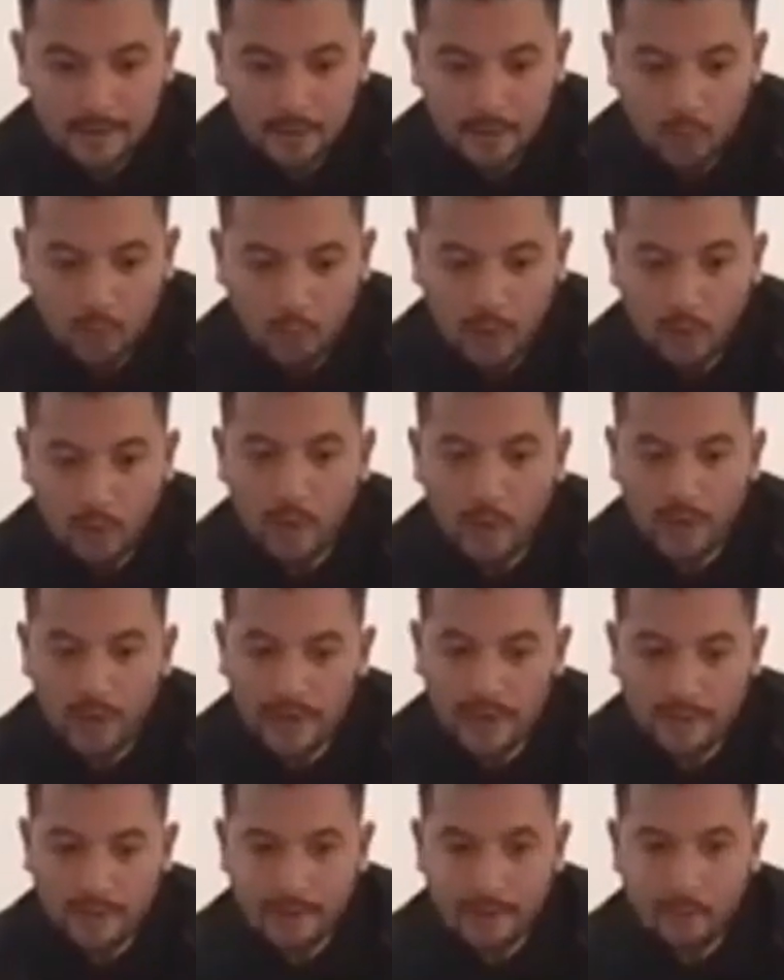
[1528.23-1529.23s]
we want to
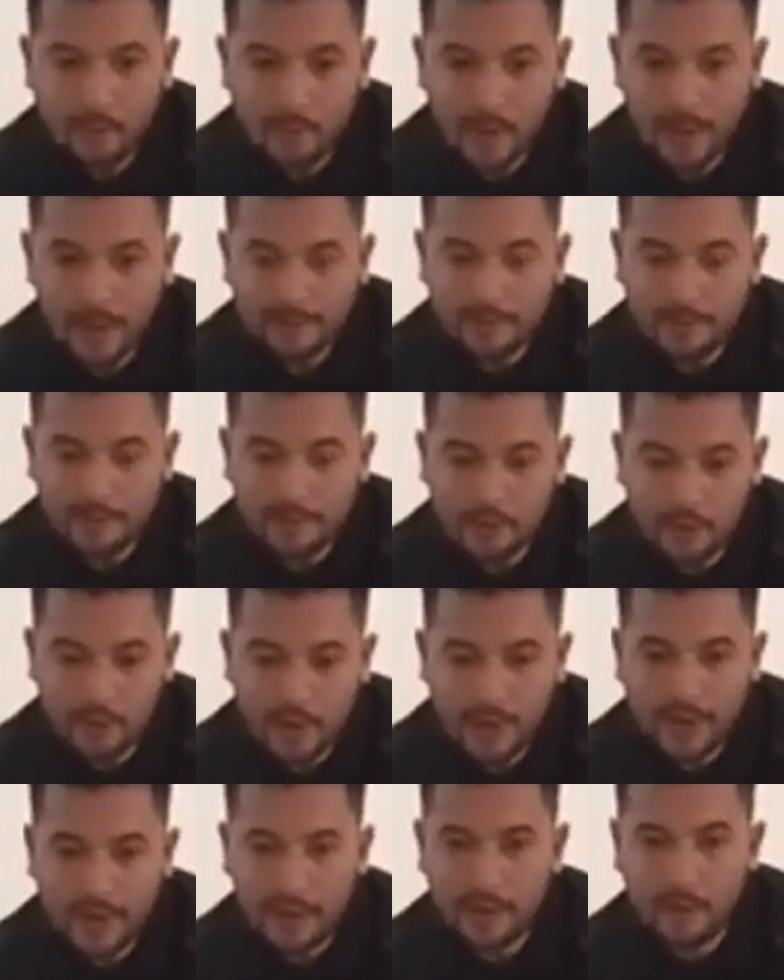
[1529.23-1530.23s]
get them ready for
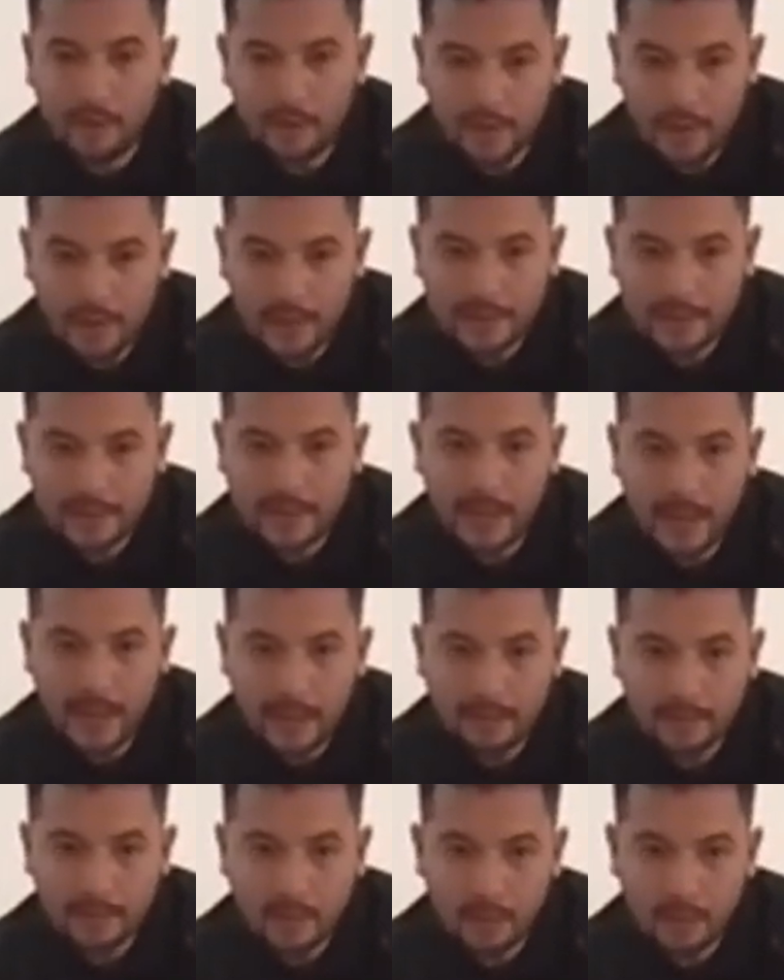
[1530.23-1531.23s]
training or the next
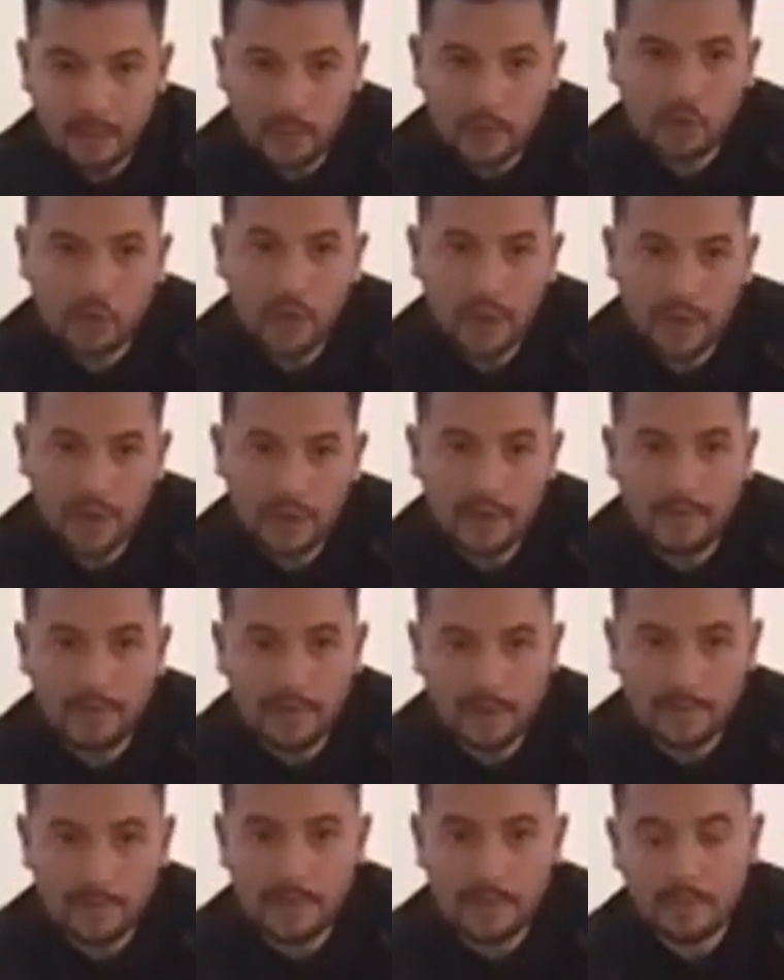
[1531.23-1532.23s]
game. So we're trying to give
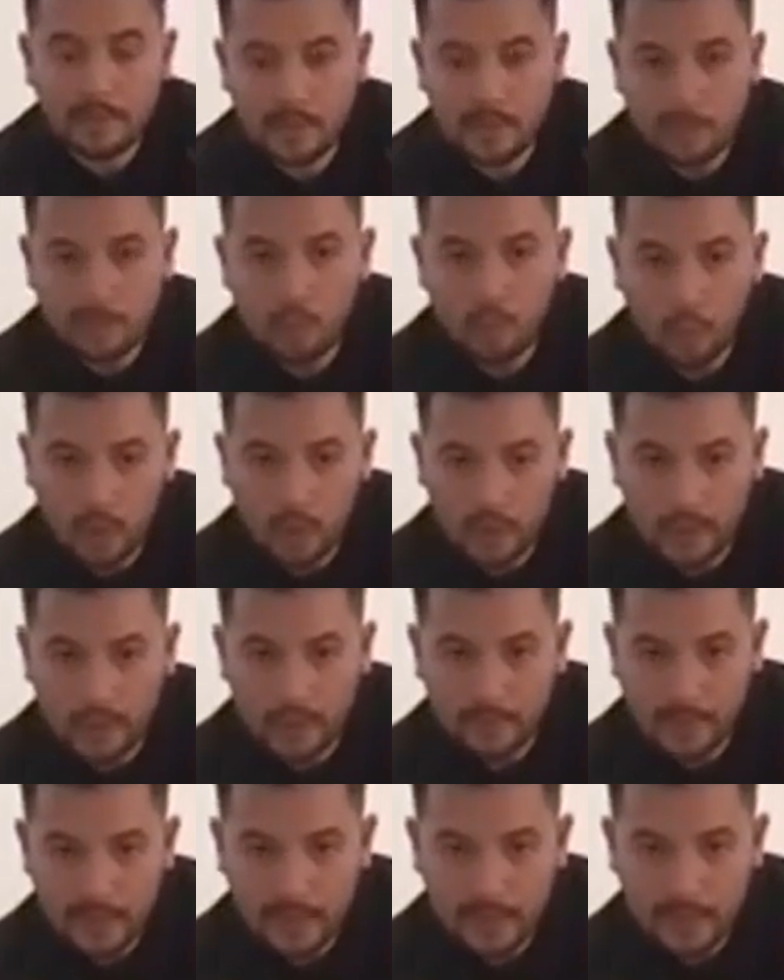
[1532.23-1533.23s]
them some support in
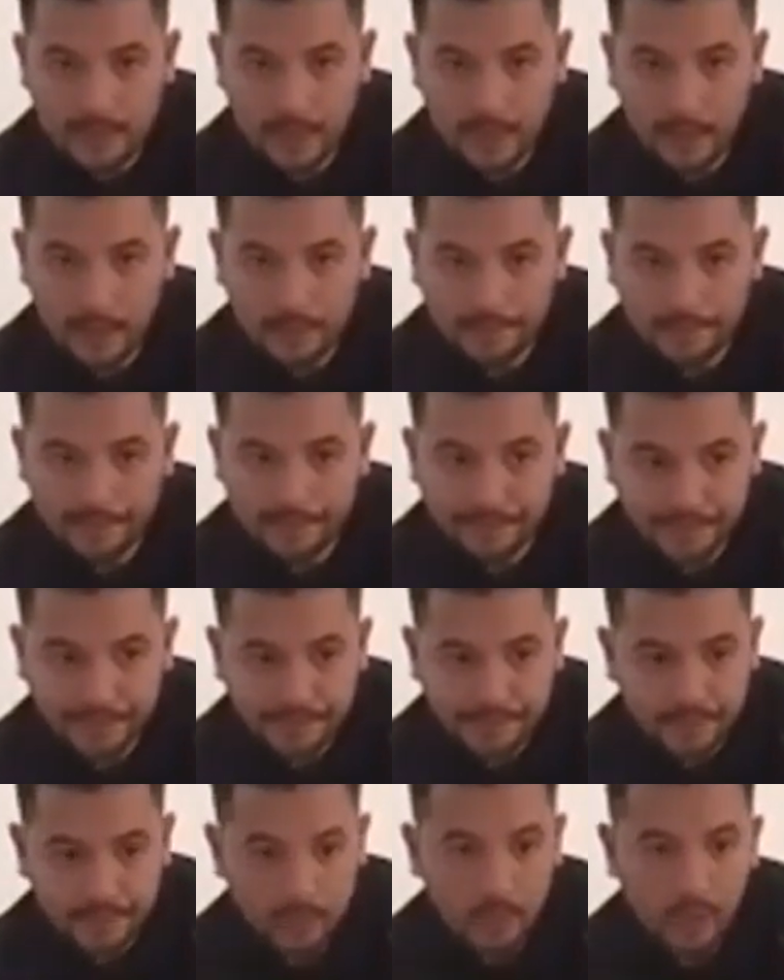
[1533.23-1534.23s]
the meantime.
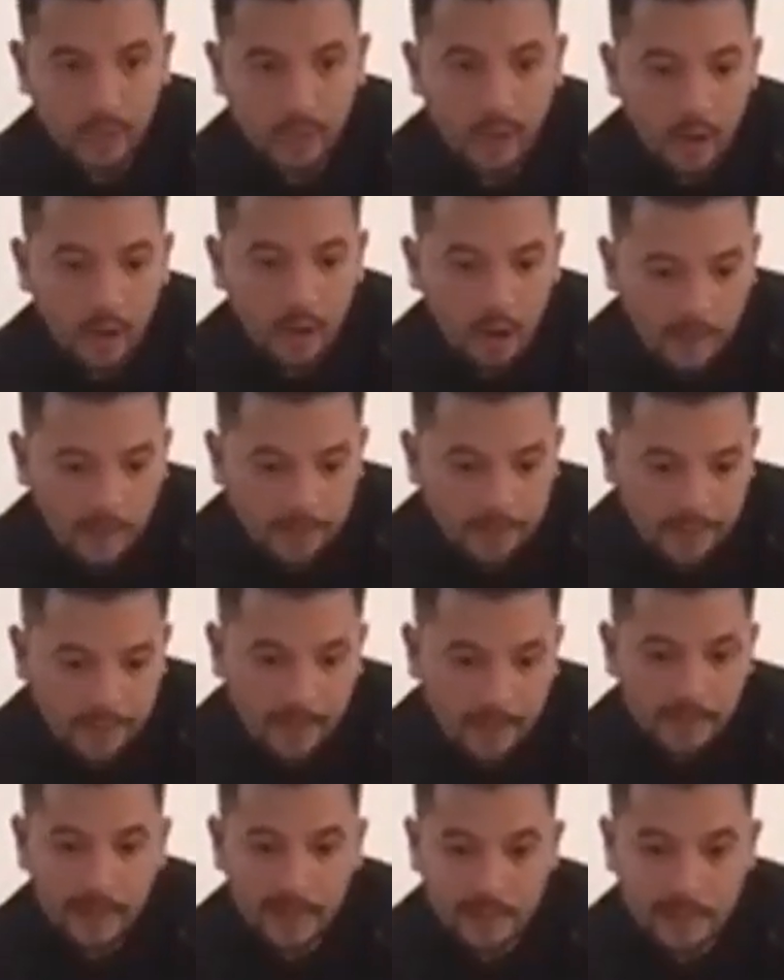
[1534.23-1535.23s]
I
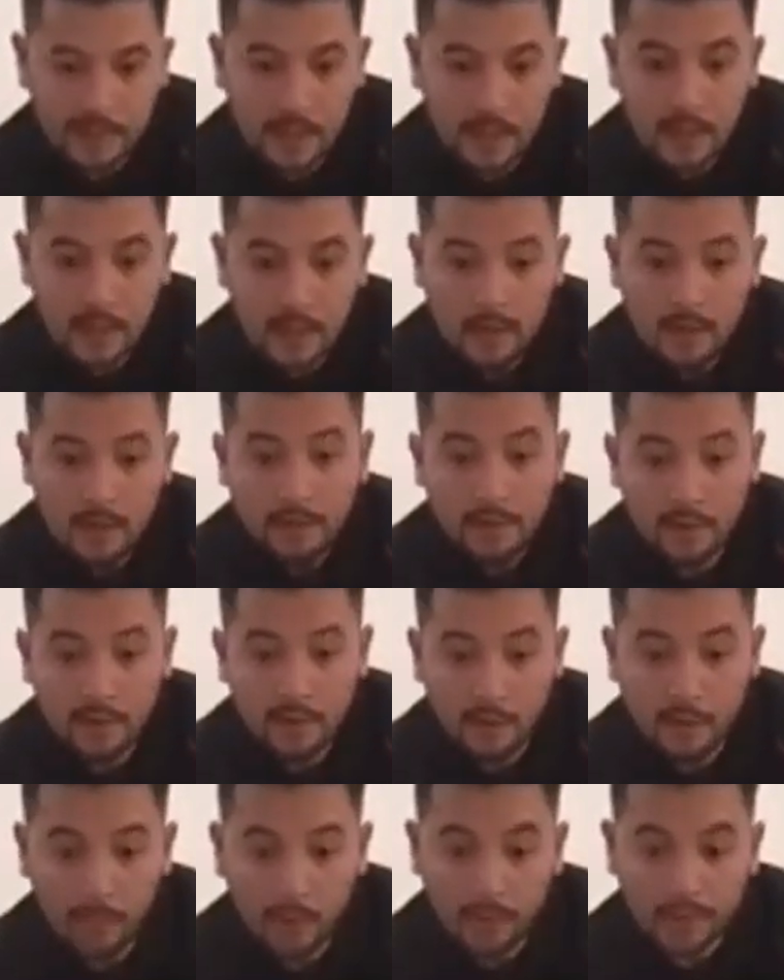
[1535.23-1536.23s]
think that's the
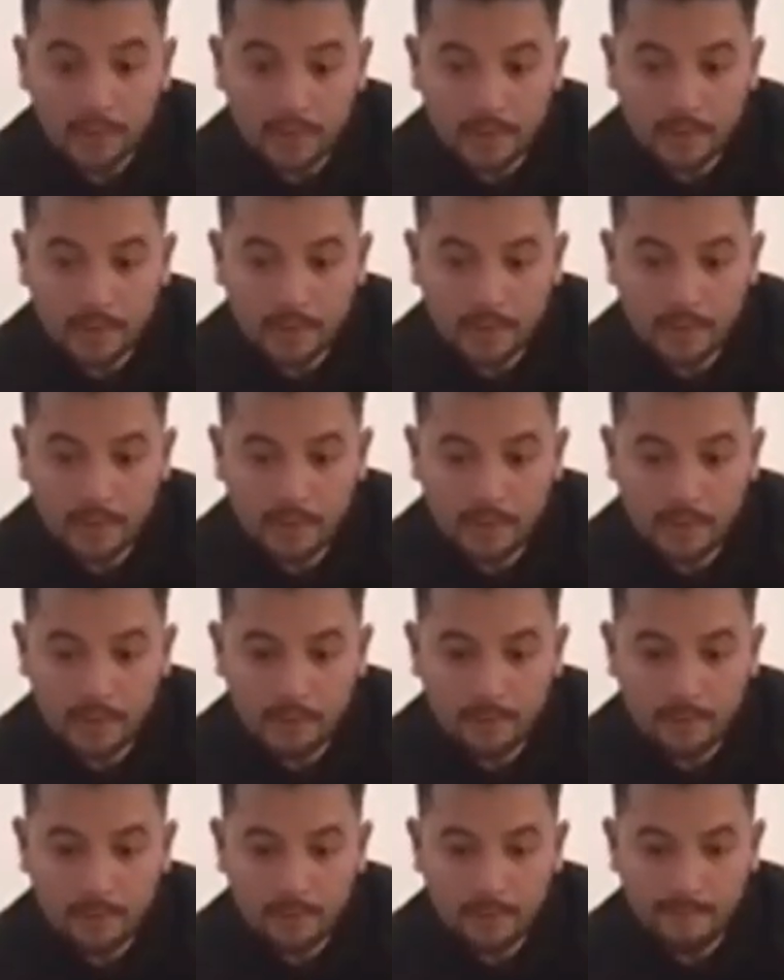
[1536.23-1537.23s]
most
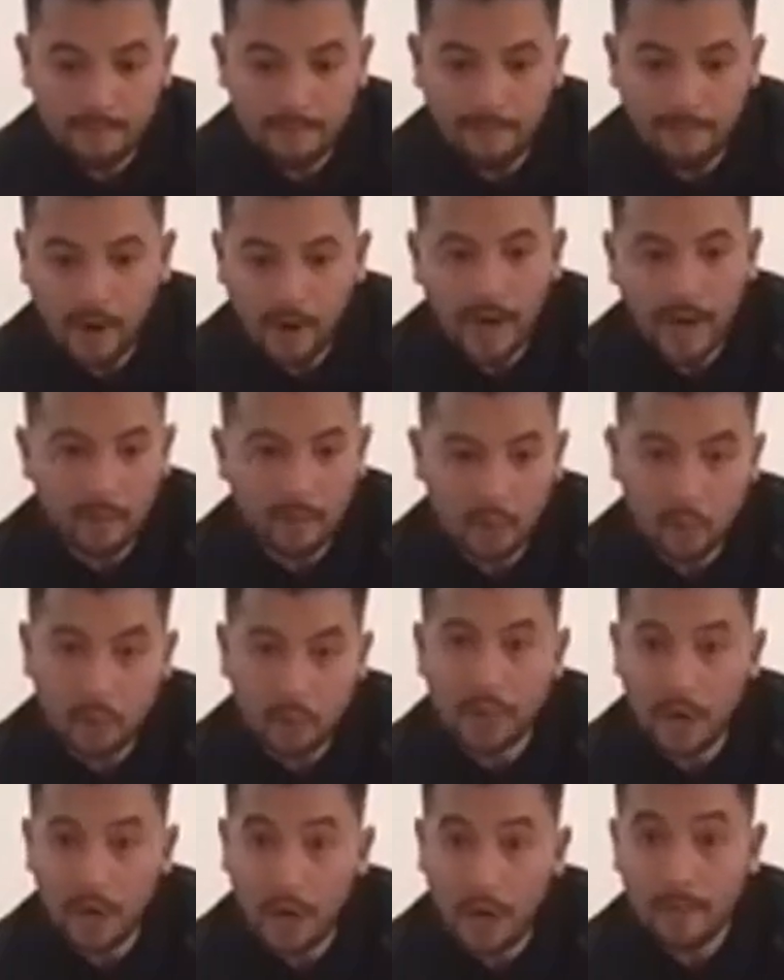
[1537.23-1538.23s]
viable
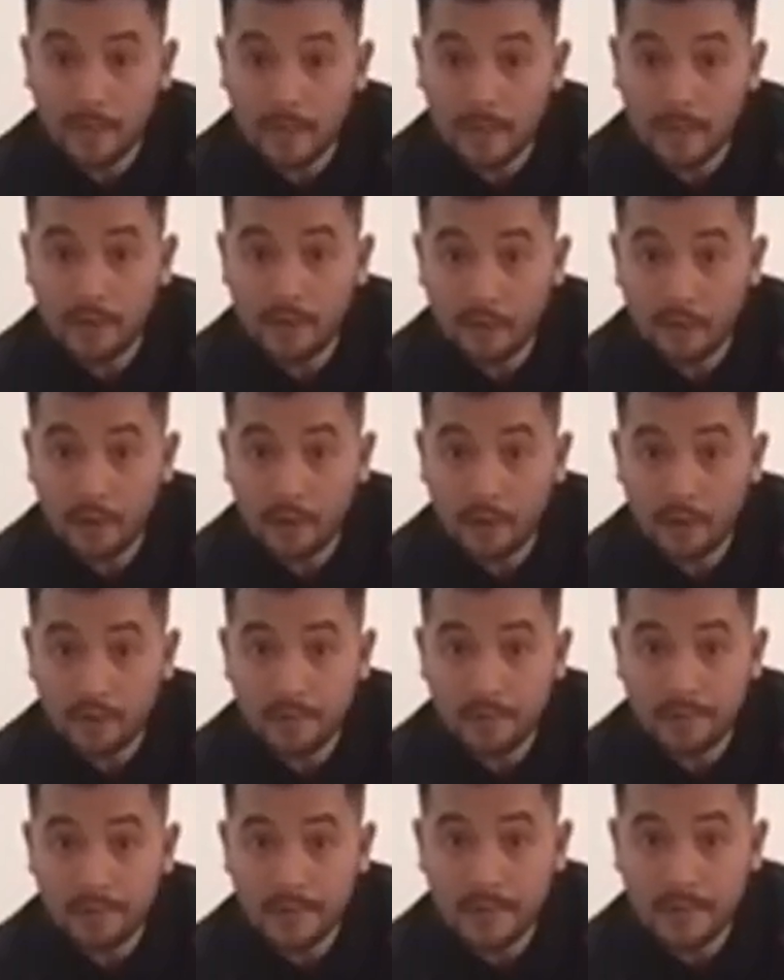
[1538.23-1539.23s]
time that you're going to
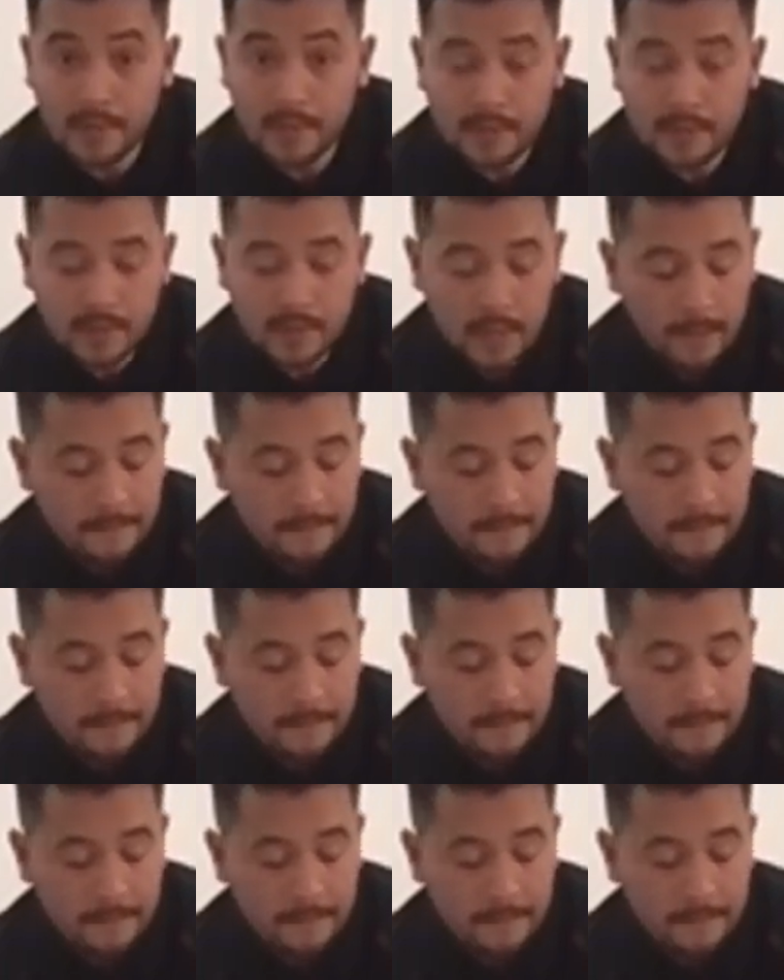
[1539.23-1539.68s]
use this.